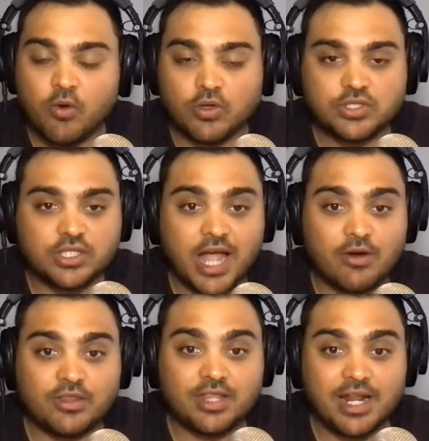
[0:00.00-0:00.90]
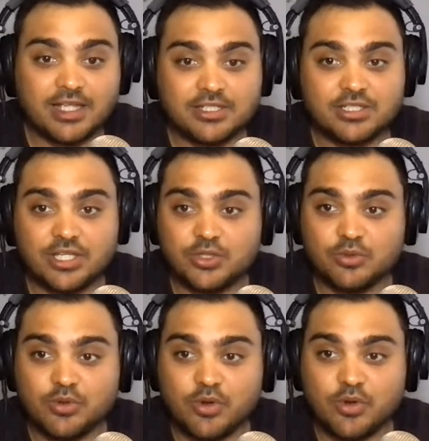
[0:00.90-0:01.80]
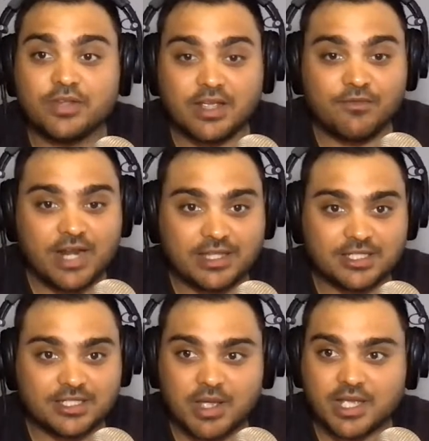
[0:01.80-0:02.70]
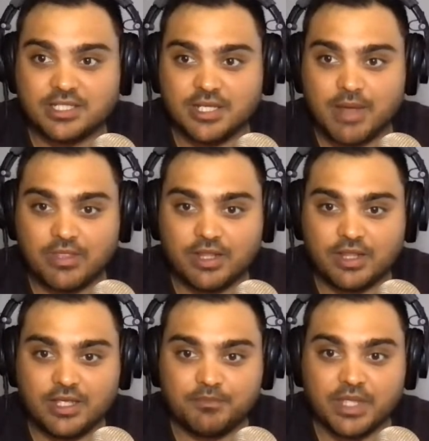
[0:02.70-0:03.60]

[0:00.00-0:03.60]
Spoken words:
Also, download the latest issue of Cricket Fanatics Magazine monthly.